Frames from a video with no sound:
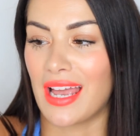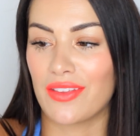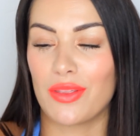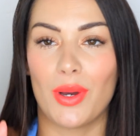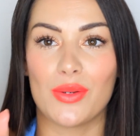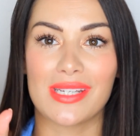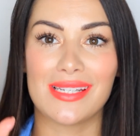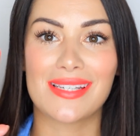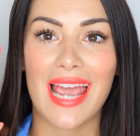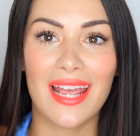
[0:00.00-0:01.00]
It's like the most
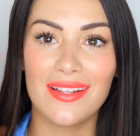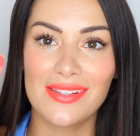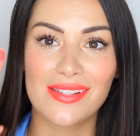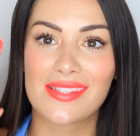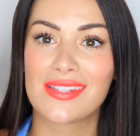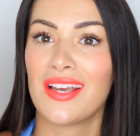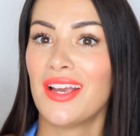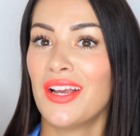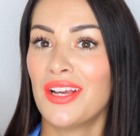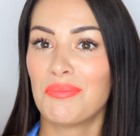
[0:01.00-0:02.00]
intense,
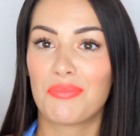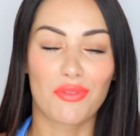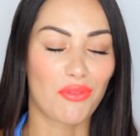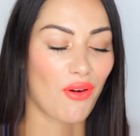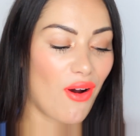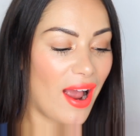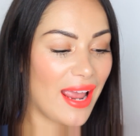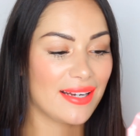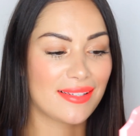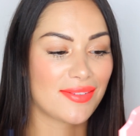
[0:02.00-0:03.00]

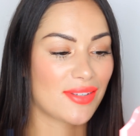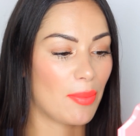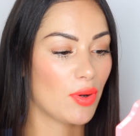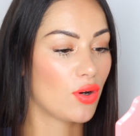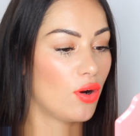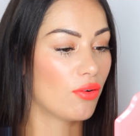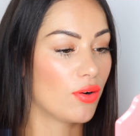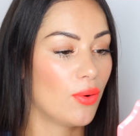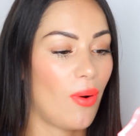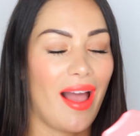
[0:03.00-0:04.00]
bright summer
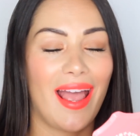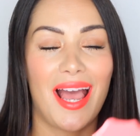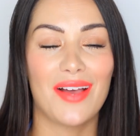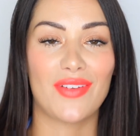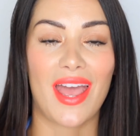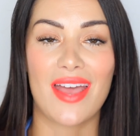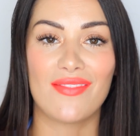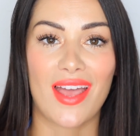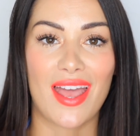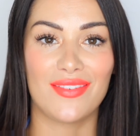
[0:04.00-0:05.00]
coral I have
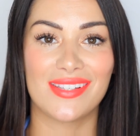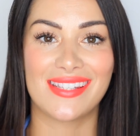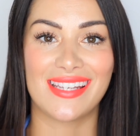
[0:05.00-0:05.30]
ever